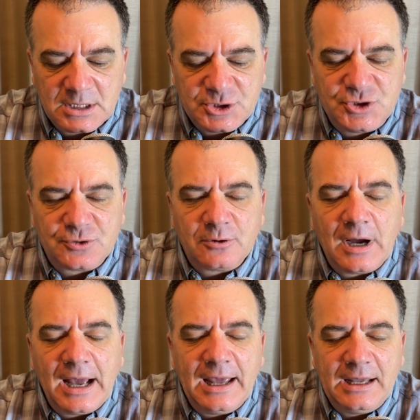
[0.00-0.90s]

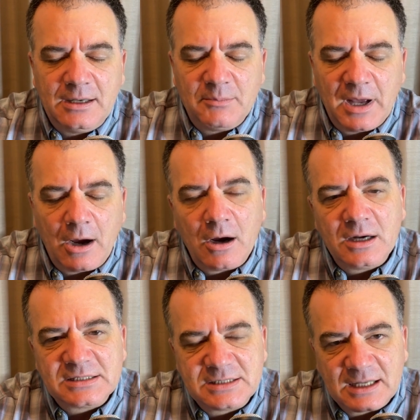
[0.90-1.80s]
trying my
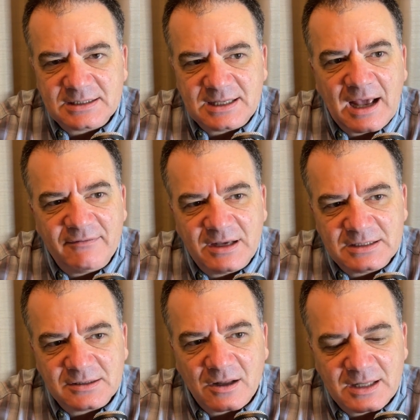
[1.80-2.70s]
hardest not to dive
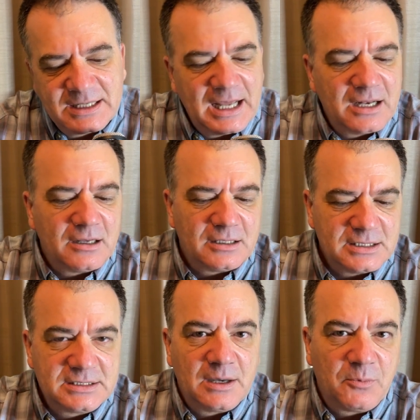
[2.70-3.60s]
into all the data on
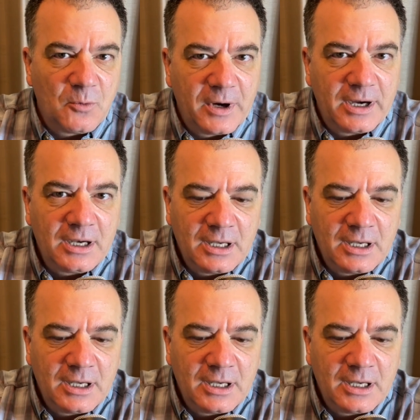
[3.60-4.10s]
the Tupperware.